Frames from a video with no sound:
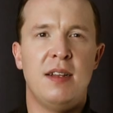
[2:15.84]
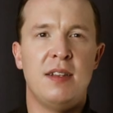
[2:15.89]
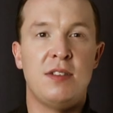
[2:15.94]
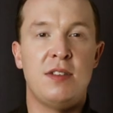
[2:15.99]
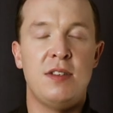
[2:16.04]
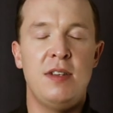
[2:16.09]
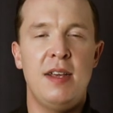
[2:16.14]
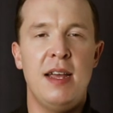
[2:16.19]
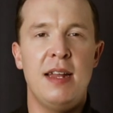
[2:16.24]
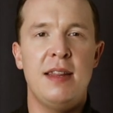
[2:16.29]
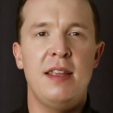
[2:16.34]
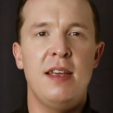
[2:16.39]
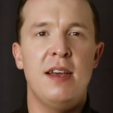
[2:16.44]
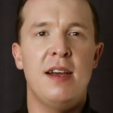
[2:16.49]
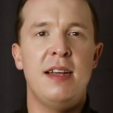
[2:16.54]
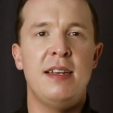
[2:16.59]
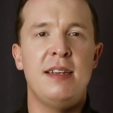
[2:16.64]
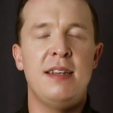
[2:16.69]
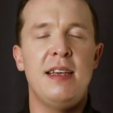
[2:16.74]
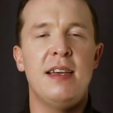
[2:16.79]
So you get the
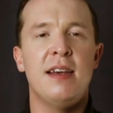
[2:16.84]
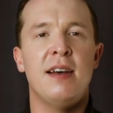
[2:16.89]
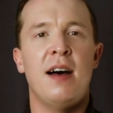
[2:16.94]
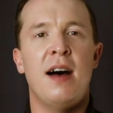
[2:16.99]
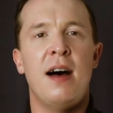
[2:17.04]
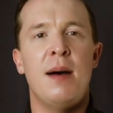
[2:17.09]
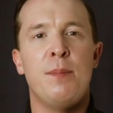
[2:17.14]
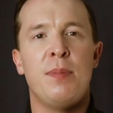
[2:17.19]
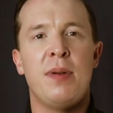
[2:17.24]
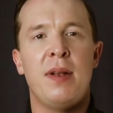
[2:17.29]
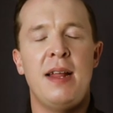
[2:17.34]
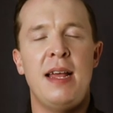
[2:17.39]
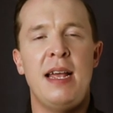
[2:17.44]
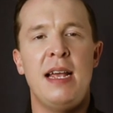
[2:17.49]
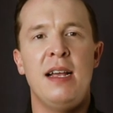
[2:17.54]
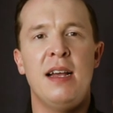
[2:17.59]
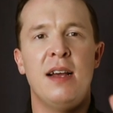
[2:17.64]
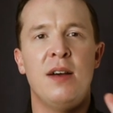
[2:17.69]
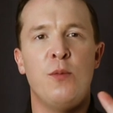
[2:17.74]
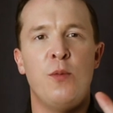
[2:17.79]
idea. I'm
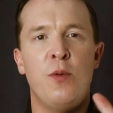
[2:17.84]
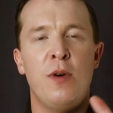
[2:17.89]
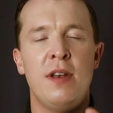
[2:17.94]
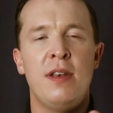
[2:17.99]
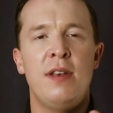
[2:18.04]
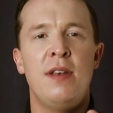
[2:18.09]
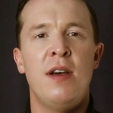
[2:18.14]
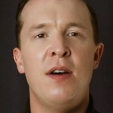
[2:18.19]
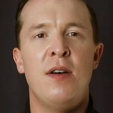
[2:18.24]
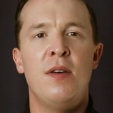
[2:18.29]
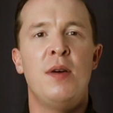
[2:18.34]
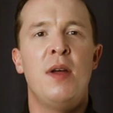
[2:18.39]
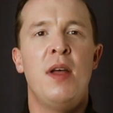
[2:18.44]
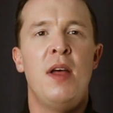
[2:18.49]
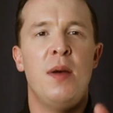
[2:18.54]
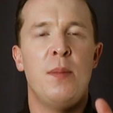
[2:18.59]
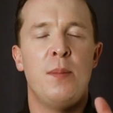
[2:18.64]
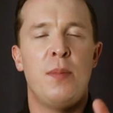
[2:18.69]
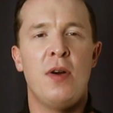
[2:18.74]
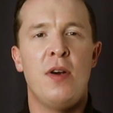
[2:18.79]
playing one note
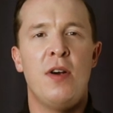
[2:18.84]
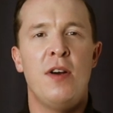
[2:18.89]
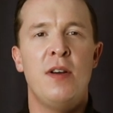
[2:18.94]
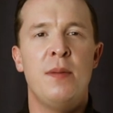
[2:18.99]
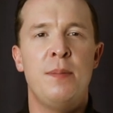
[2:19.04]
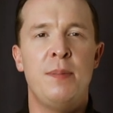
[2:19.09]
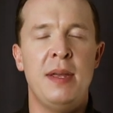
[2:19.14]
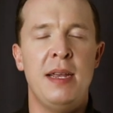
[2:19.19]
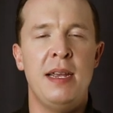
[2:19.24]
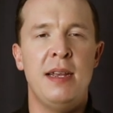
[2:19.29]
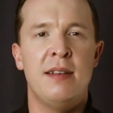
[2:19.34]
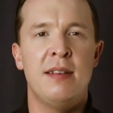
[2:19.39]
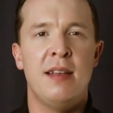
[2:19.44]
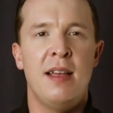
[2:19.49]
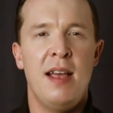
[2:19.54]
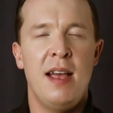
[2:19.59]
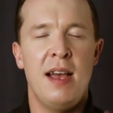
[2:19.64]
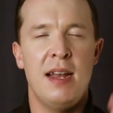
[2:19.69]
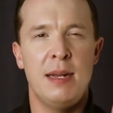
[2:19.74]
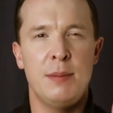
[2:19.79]
per beat
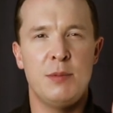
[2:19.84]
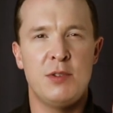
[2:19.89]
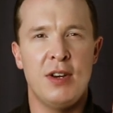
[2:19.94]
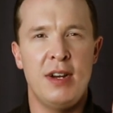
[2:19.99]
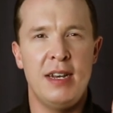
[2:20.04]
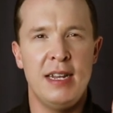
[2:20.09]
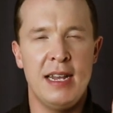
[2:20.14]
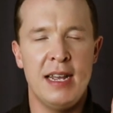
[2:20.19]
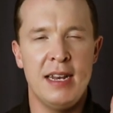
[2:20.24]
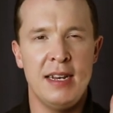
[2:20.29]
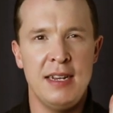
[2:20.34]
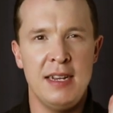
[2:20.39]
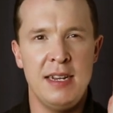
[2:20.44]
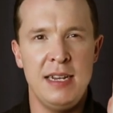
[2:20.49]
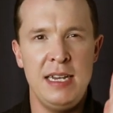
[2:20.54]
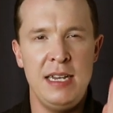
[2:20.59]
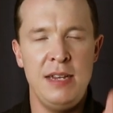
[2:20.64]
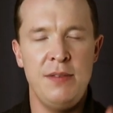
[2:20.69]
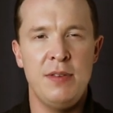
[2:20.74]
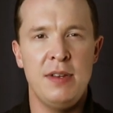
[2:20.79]
and I'm trying to get it
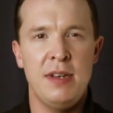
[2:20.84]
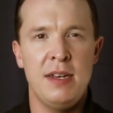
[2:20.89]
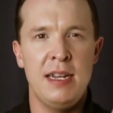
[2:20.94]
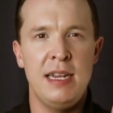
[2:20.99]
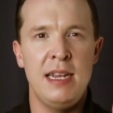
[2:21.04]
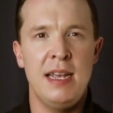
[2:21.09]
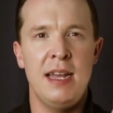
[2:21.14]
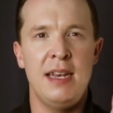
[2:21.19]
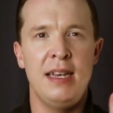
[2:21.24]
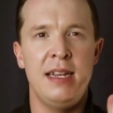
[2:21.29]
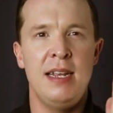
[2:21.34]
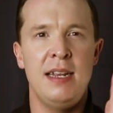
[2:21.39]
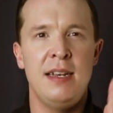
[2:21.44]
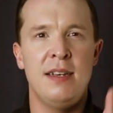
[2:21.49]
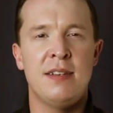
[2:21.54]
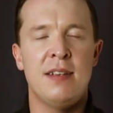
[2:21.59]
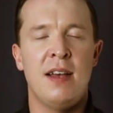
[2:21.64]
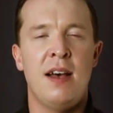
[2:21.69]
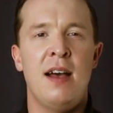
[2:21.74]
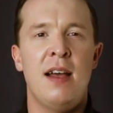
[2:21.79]
evenly and
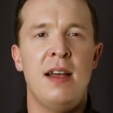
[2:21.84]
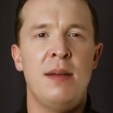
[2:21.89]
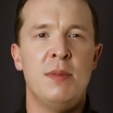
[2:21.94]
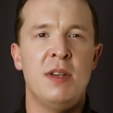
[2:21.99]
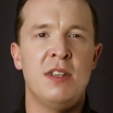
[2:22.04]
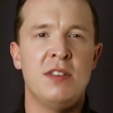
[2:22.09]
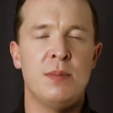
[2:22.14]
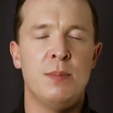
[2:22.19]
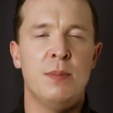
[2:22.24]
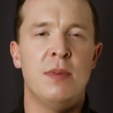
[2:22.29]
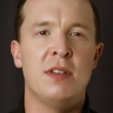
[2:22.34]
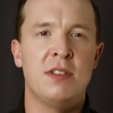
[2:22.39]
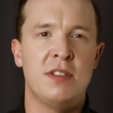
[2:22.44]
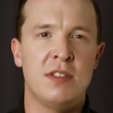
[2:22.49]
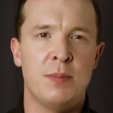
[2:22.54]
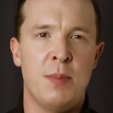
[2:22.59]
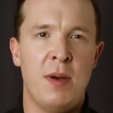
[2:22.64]
in time as much as